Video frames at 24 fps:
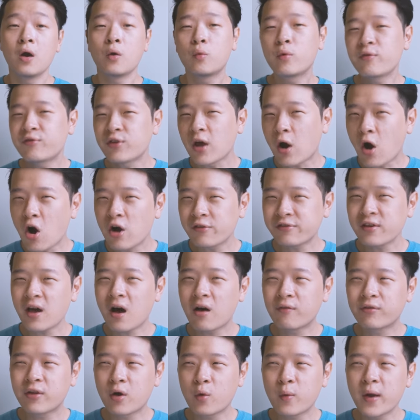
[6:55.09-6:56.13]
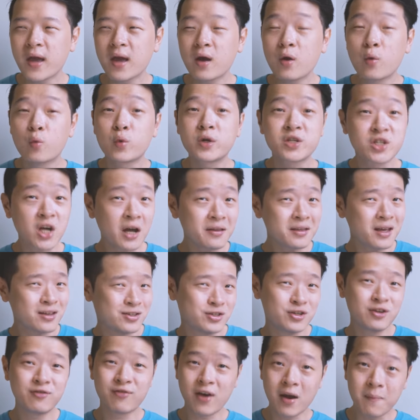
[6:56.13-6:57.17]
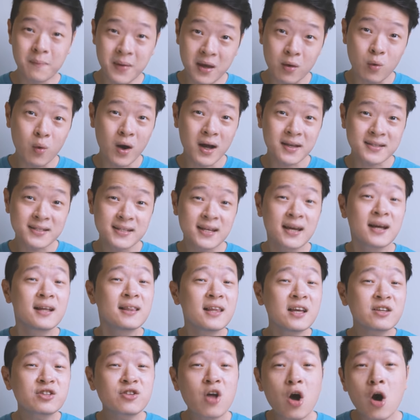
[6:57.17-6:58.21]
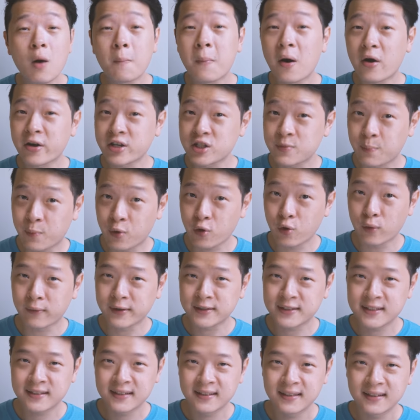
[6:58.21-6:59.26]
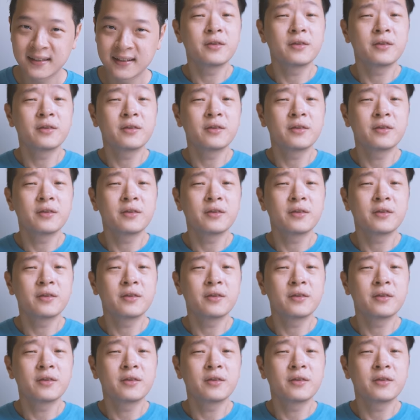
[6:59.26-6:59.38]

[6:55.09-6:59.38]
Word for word: With the cons out of the way, which aren't actually very big ones, let's talk about its pros.